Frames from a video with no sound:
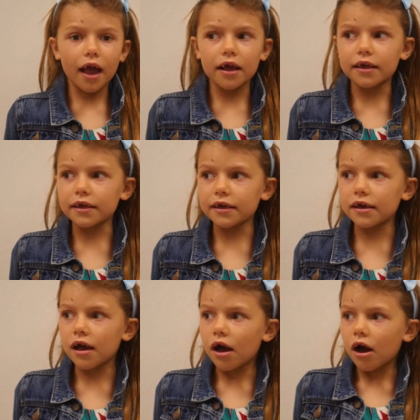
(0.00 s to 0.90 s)

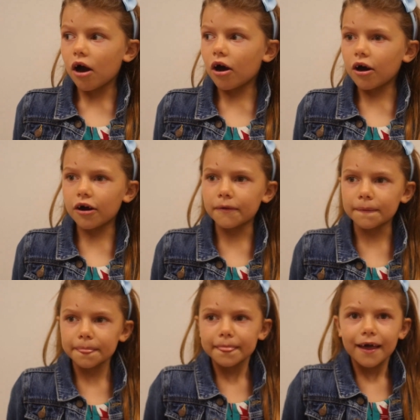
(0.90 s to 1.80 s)
He um,
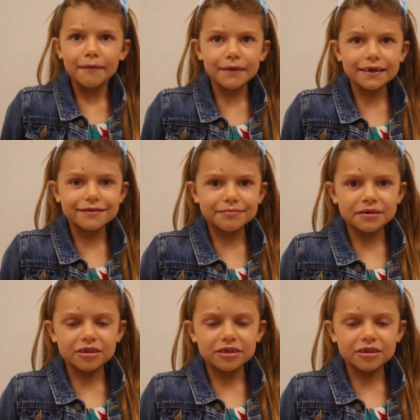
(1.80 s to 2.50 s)
makes me